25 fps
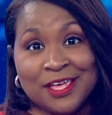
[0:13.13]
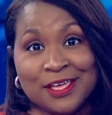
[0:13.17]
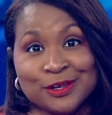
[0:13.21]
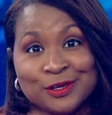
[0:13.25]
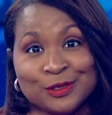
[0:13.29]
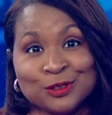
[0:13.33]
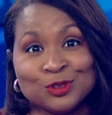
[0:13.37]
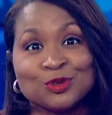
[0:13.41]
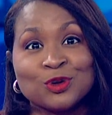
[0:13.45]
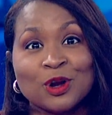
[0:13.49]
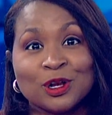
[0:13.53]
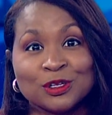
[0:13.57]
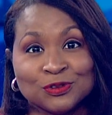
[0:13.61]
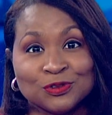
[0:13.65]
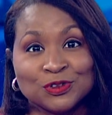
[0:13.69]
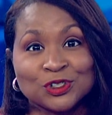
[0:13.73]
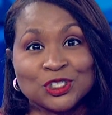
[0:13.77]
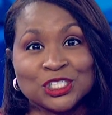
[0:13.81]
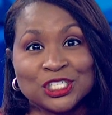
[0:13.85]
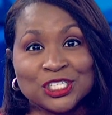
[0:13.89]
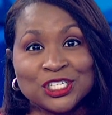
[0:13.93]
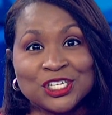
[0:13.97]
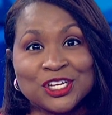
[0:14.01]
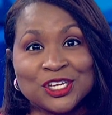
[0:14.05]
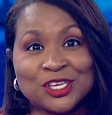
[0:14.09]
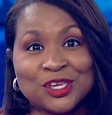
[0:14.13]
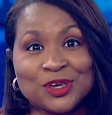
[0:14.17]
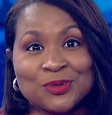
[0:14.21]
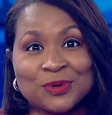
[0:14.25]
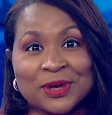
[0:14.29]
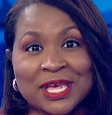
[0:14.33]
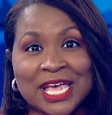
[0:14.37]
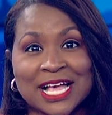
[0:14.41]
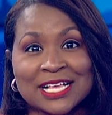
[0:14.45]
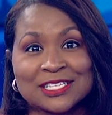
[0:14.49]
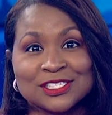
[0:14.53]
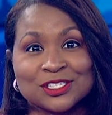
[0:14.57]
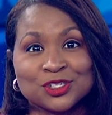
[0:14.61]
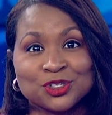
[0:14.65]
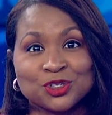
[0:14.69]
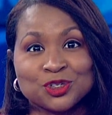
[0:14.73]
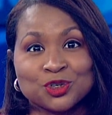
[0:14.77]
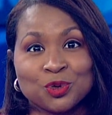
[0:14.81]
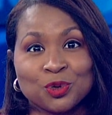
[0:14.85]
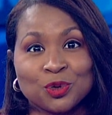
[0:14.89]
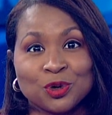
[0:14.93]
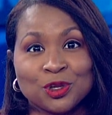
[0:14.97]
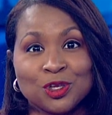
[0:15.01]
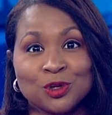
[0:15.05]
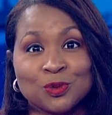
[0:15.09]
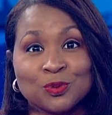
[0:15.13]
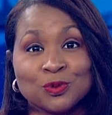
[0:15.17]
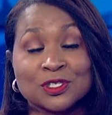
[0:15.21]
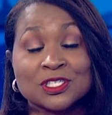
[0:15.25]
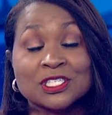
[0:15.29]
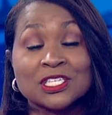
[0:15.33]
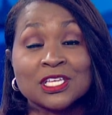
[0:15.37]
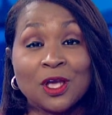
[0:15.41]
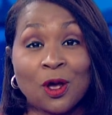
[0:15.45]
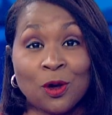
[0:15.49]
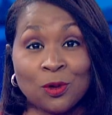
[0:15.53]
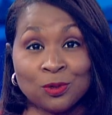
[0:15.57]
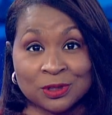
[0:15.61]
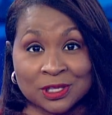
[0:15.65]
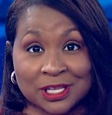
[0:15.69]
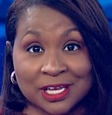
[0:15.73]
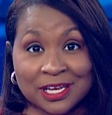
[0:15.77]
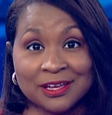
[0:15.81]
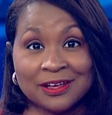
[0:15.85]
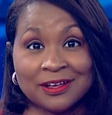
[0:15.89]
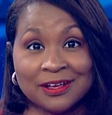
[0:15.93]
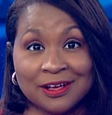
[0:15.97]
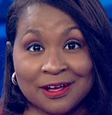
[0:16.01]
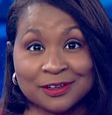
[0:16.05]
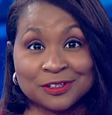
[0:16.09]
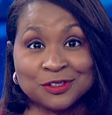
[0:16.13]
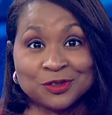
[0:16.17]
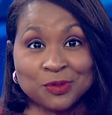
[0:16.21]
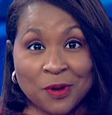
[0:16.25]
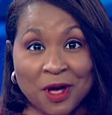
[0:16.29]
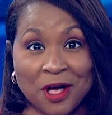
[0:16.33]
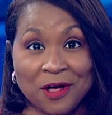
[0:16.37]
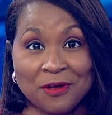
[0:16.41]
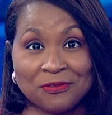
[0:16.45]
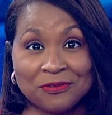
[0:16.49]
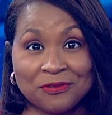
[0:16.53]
News 12's Virginia Huey has the story you will see only on 12.